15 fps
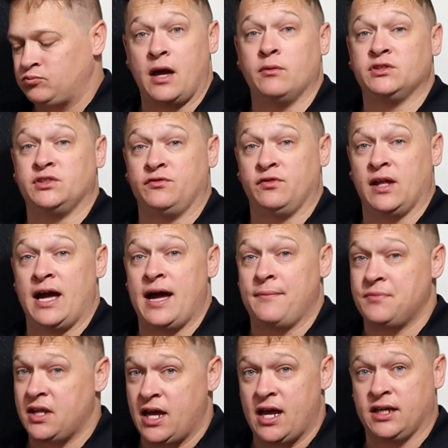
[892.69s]
That was the
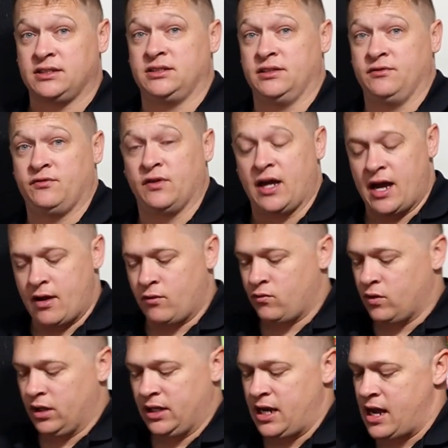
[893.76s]
flat. Excellent
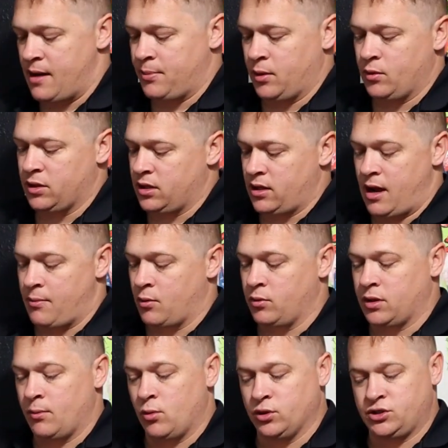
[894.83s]
flat. Really happy with it. Happy
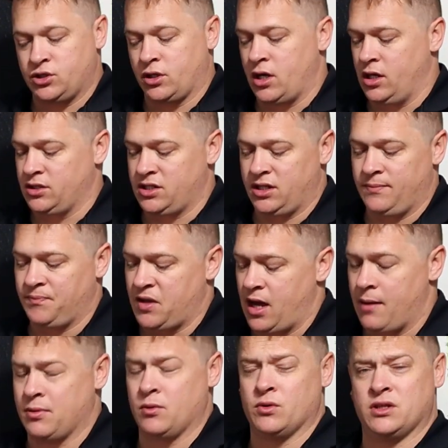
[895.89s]
with the moisture content.
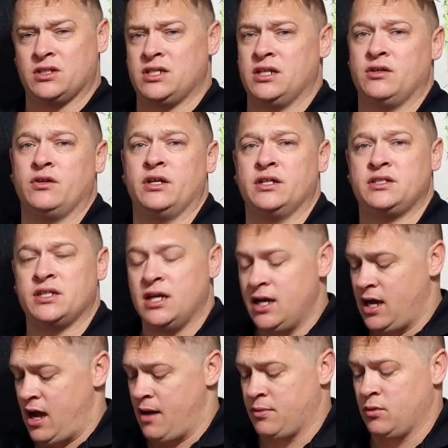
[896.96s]
Happy with the tenderness.
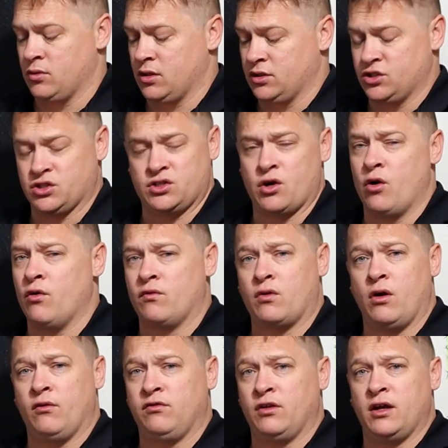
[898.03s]
Happy with just the
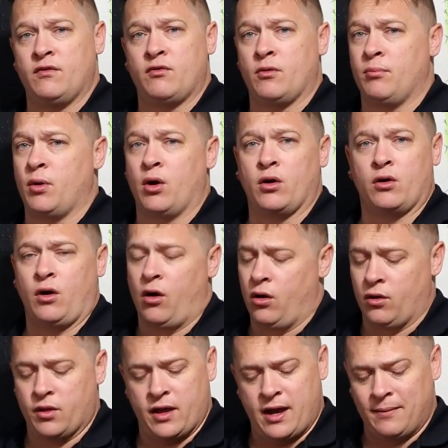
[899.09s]
overall flavor, bark,
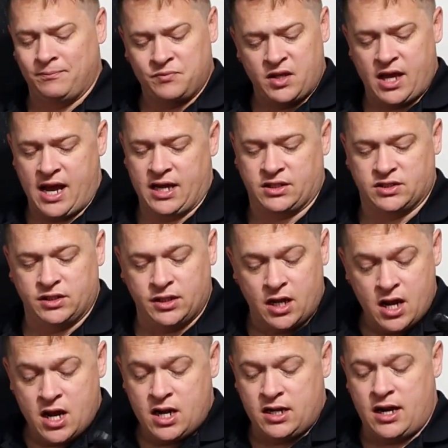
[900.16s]
all that. Excellent.
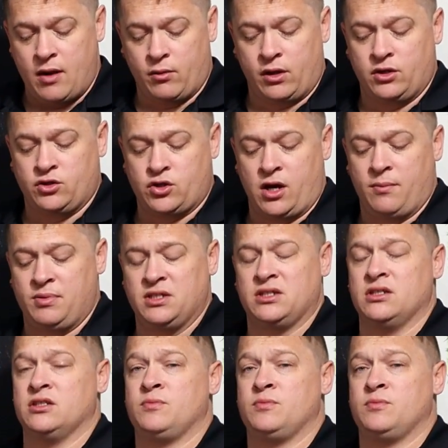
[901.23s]
Now we're going to try a piece of